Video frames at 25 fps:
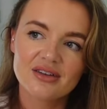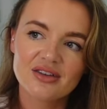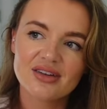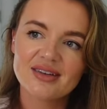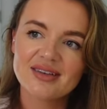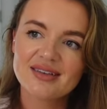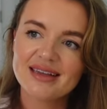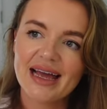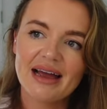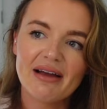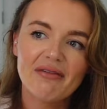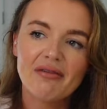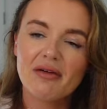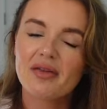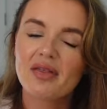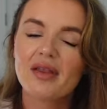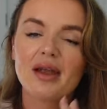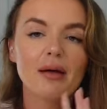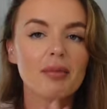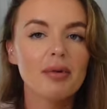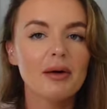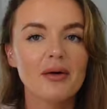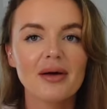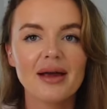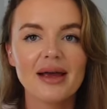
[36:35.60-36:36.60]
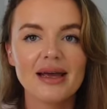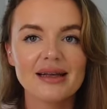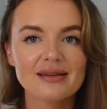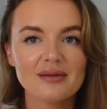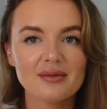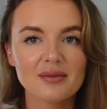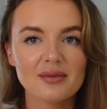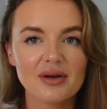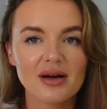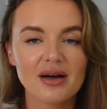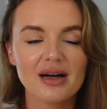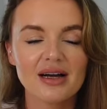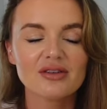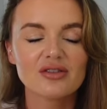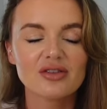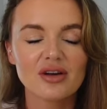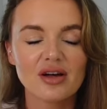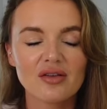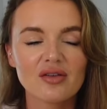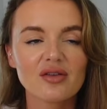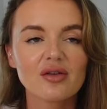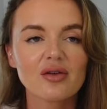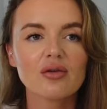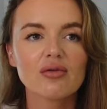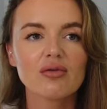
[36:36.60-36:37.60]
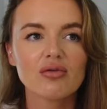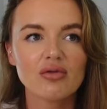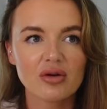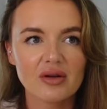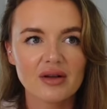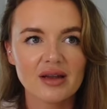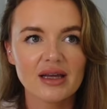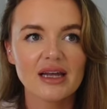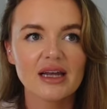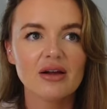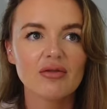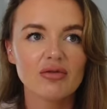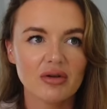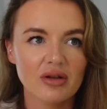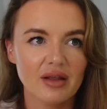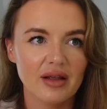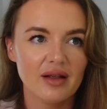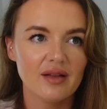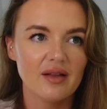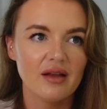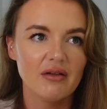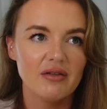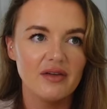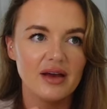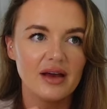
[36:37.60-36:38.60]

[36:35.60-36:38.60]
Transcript: just everything about Edinburgh. I just really, really love